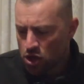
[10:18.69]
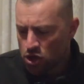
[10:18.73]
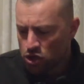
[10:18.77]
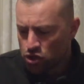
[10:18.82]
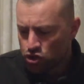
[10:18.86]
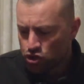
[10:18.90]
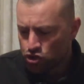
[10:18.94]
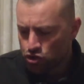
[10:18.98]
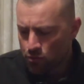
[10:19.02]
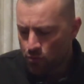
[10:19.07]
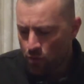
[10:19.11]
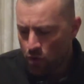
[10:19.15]

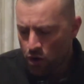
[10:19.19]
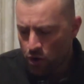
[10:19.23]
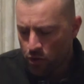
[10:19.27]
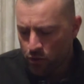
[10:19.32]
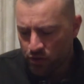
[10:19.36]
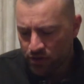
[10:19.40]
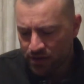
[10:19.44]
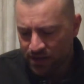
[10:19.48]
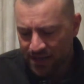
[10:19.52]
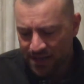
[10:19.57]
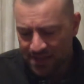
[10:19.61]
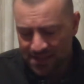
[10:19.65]
So tomorrow
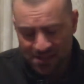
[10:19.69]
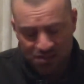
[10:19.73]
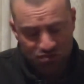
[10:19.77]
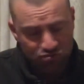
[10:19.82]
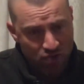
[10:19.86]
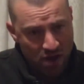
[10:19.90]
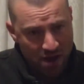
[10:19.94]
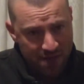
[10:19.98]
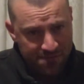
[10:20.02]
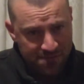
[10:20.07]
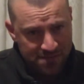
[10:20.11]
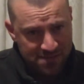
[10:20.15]
we're going to get this
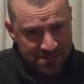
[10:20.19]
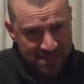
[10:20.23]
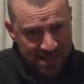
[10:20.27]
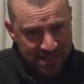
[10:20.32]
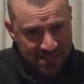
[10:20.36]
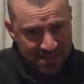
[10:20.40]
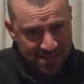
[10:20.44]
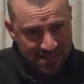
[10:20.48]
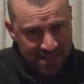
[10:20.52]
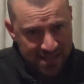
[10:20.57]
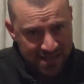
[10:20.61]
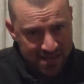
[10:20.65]
rifle
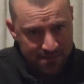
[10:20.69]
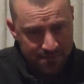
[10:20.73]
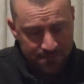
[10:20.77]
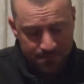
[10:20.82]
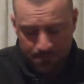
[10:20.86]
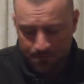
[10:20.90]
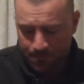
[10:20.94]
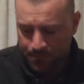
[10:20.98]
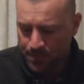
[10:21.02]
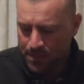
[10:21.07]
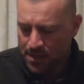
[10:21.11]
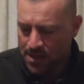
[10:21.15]
sighted
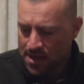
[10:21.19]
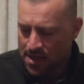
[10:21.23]
in,